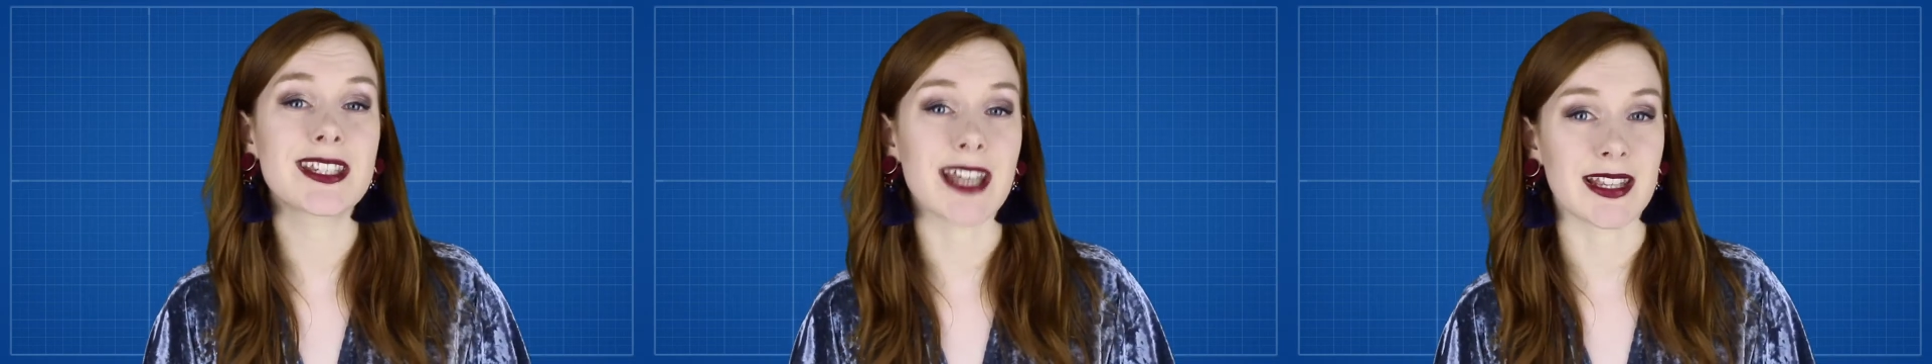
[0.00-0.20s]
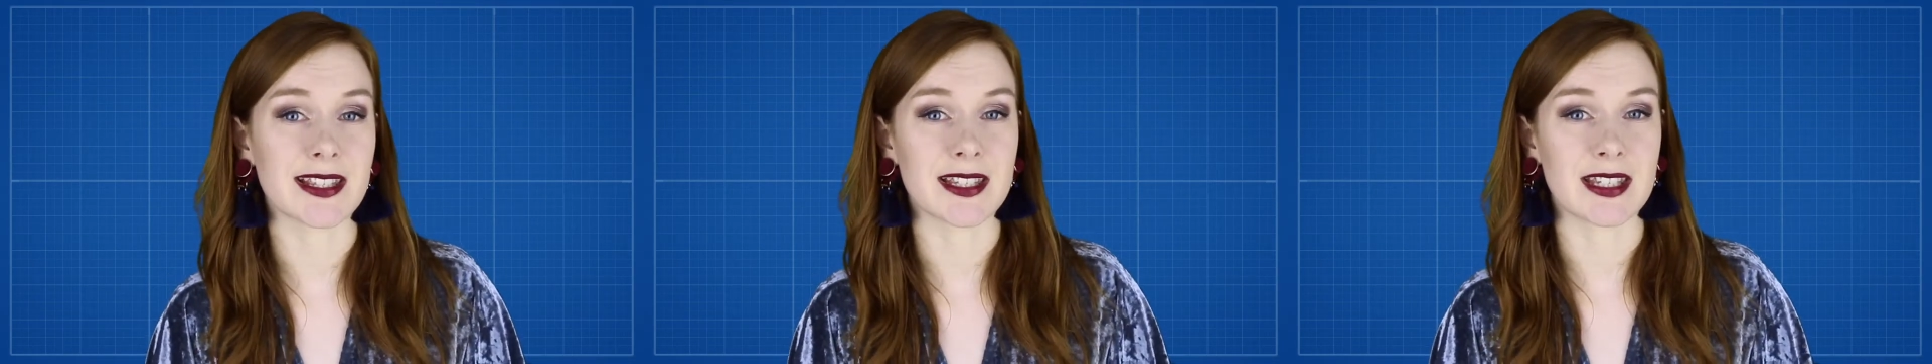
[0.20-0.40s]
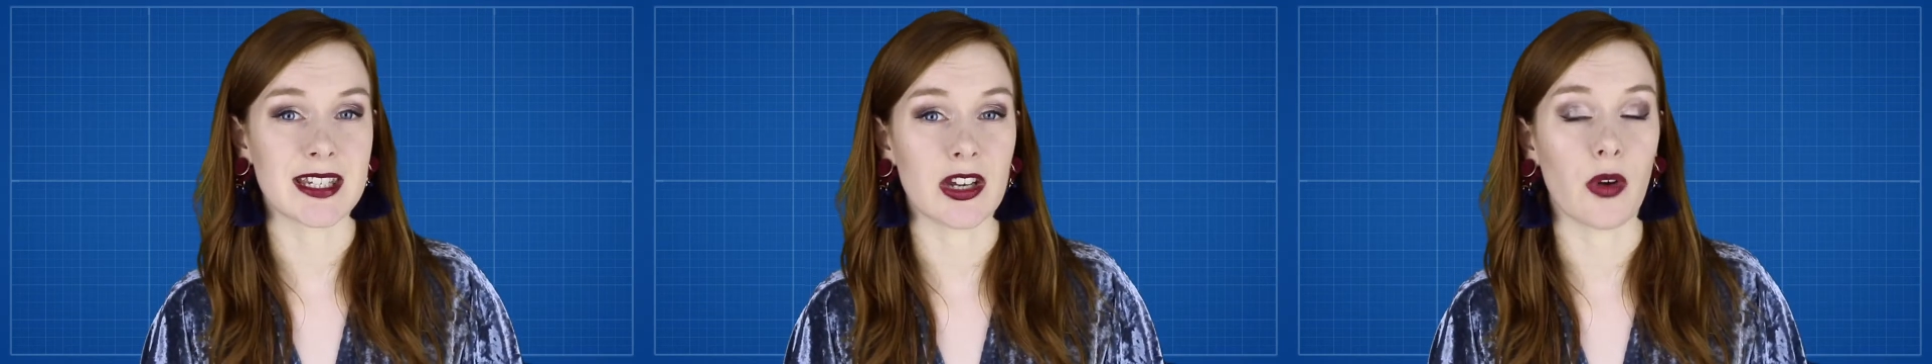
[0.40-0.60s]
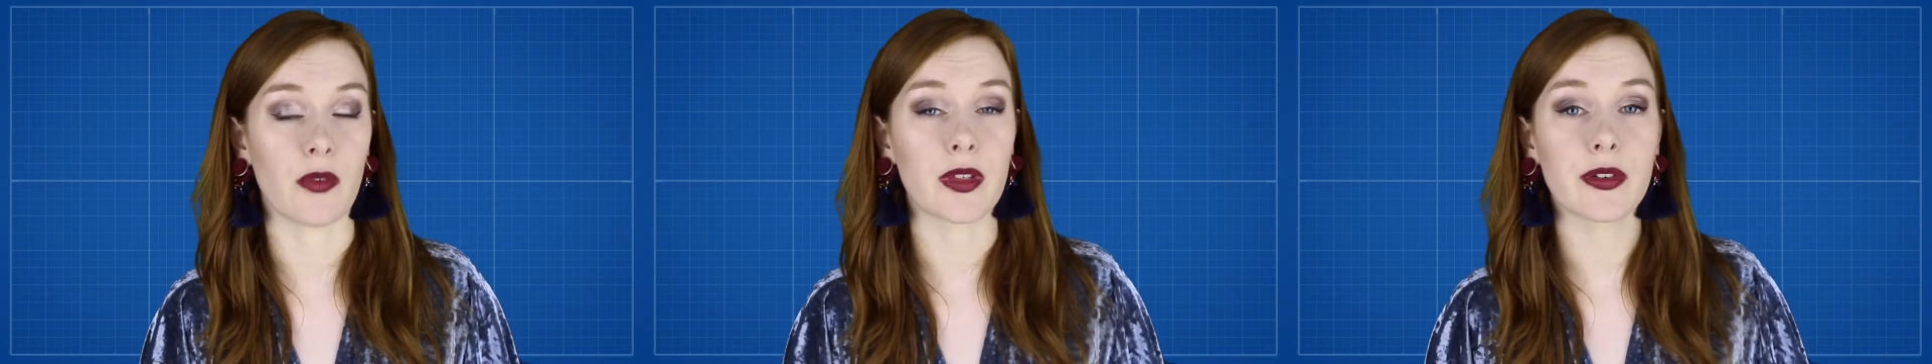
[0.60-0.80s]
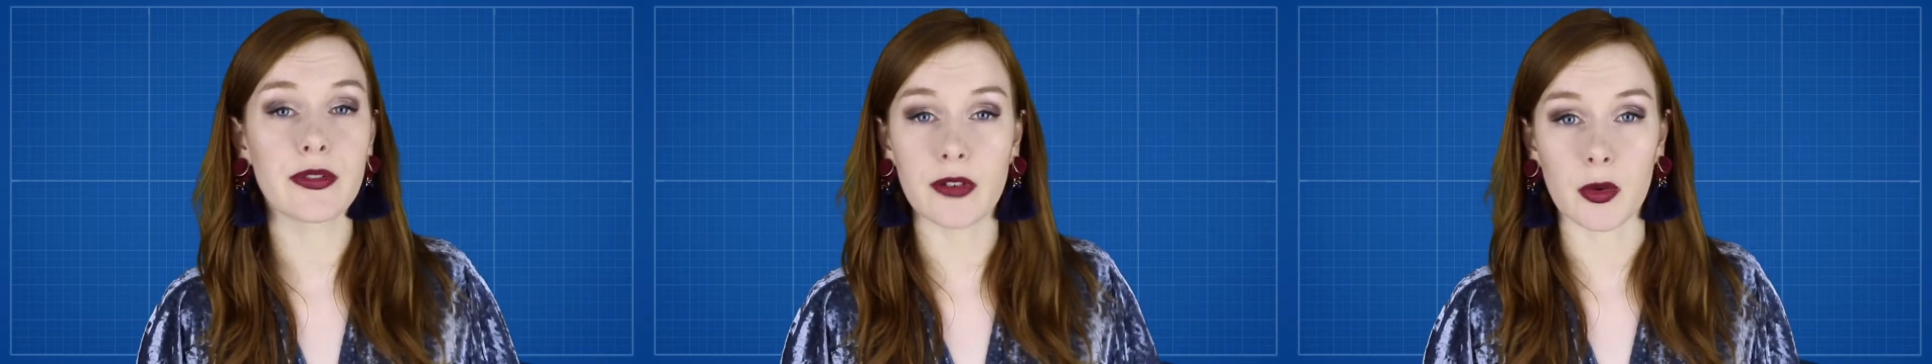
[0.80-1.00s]
density of
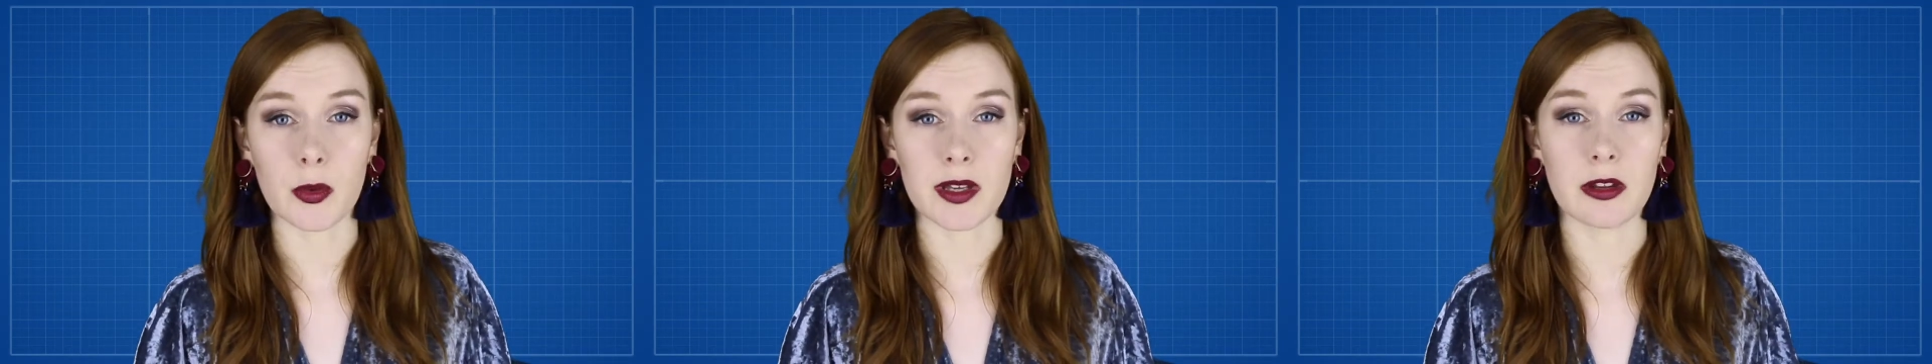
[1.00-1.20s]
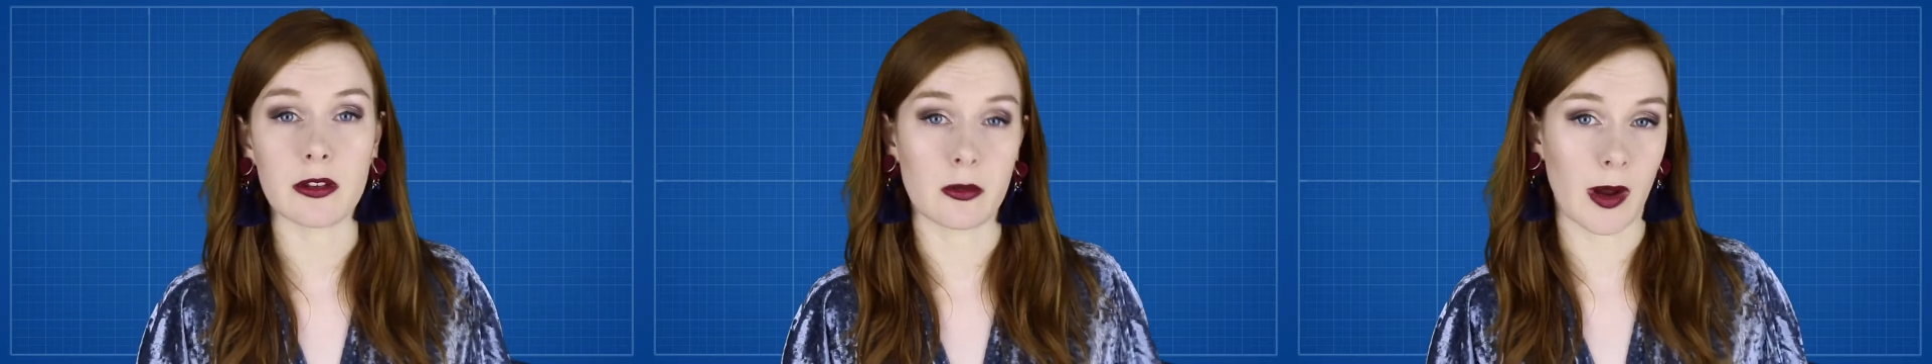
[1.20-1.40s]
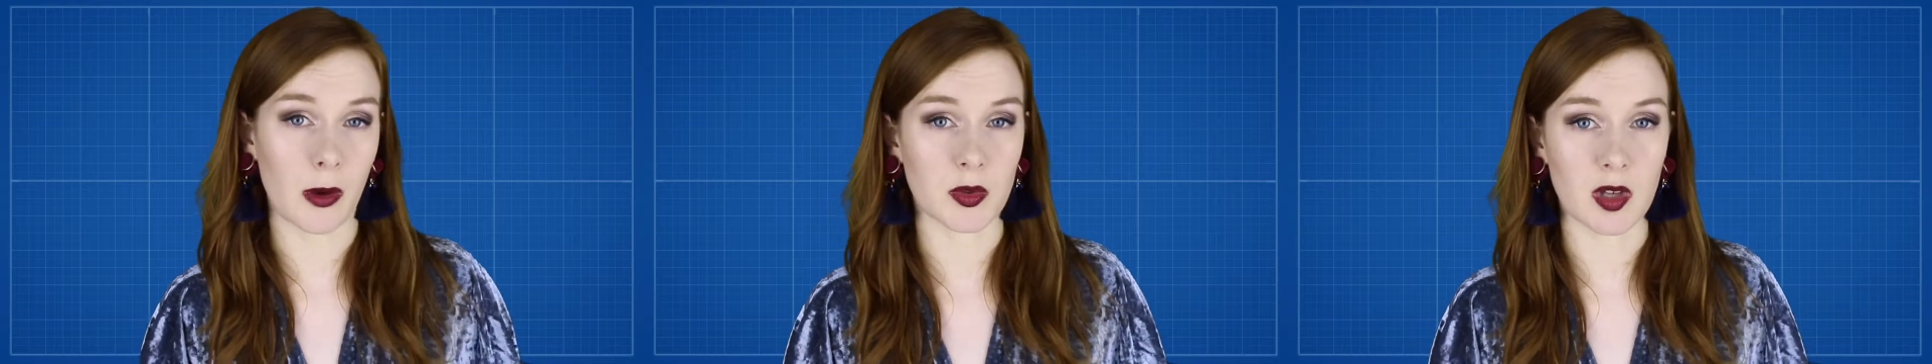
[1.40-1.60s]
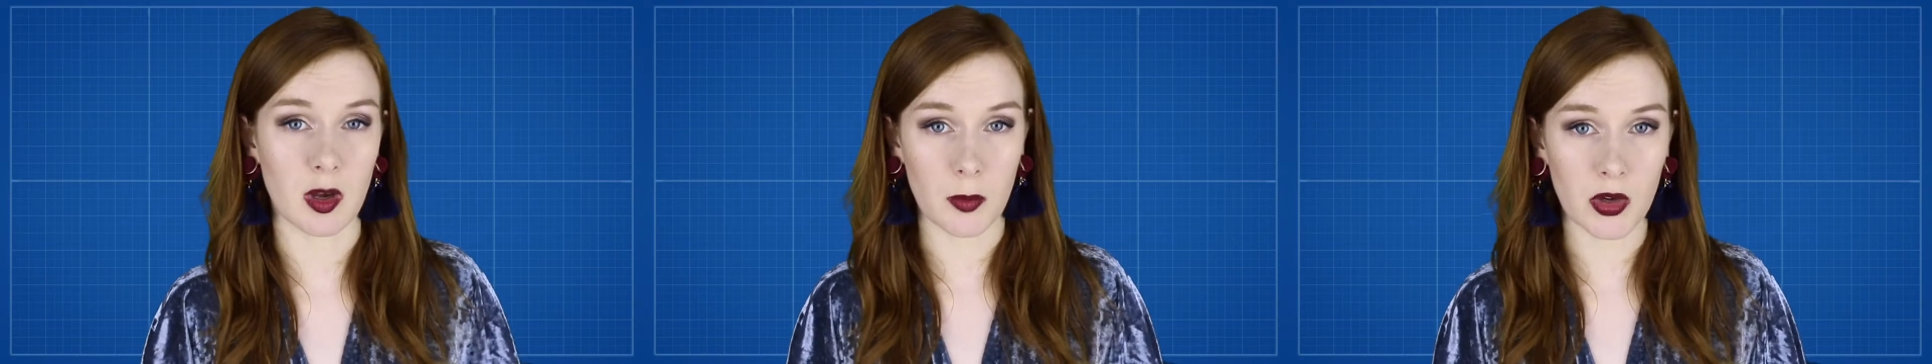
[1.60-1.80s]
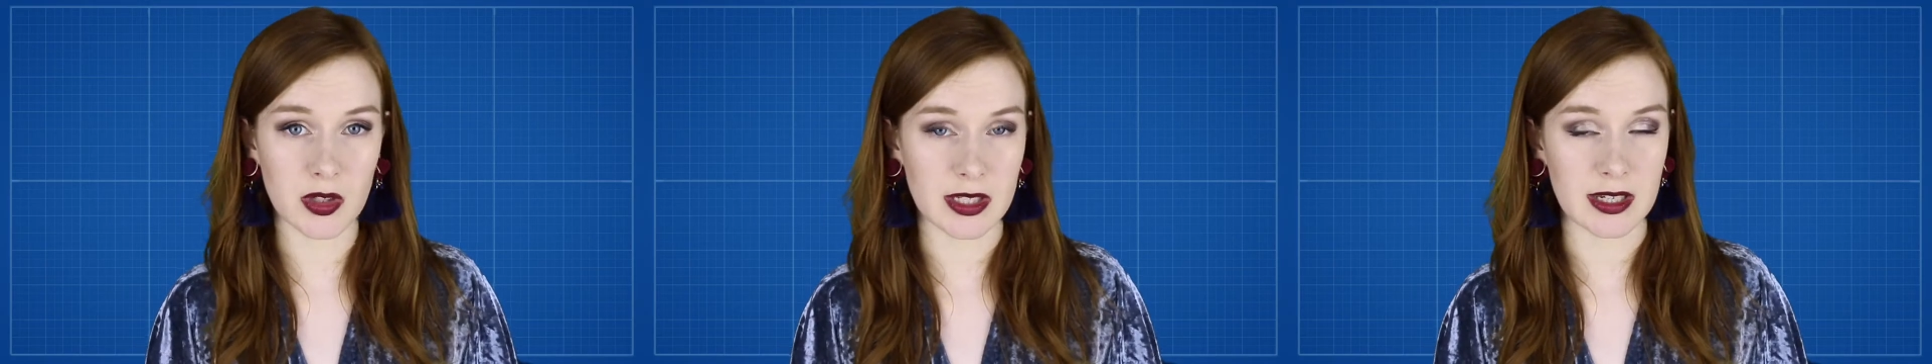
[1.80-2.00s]
the fluid throughout our
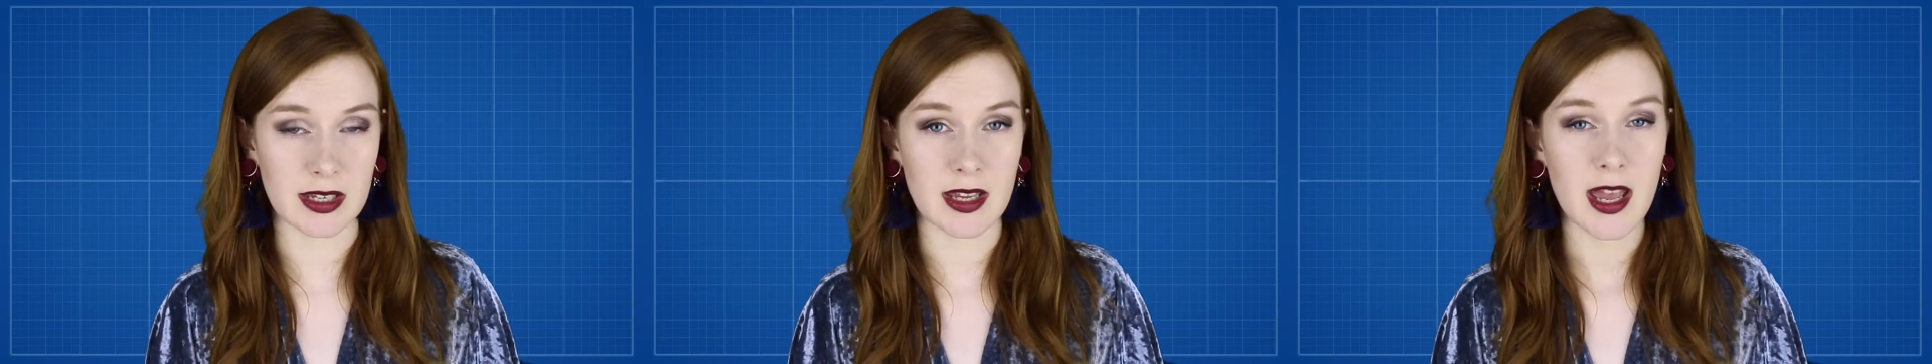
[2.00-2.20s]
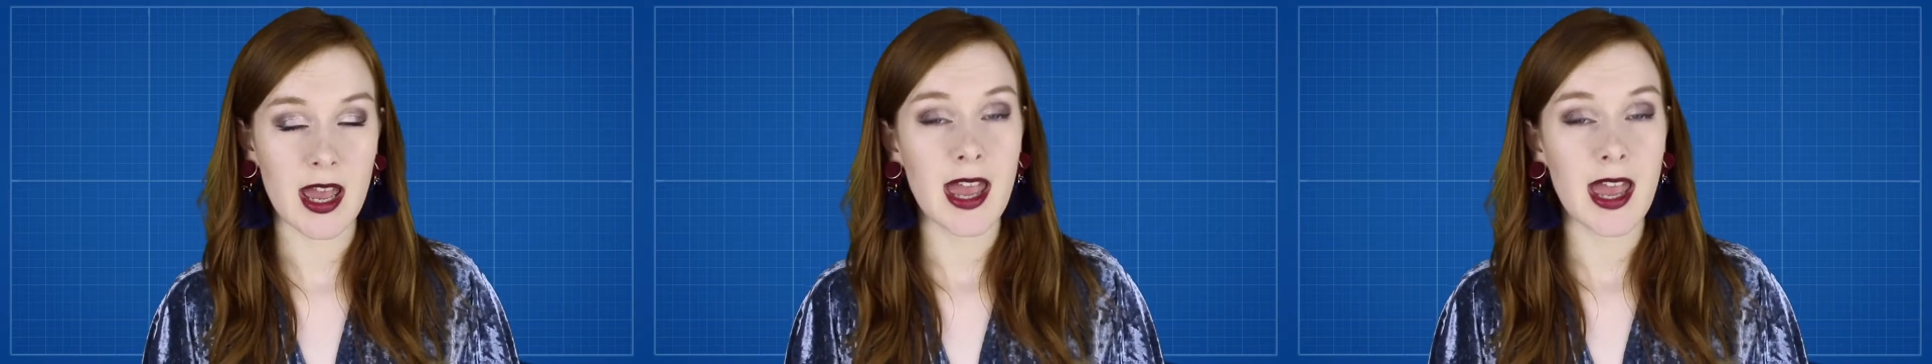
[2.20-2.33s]
body,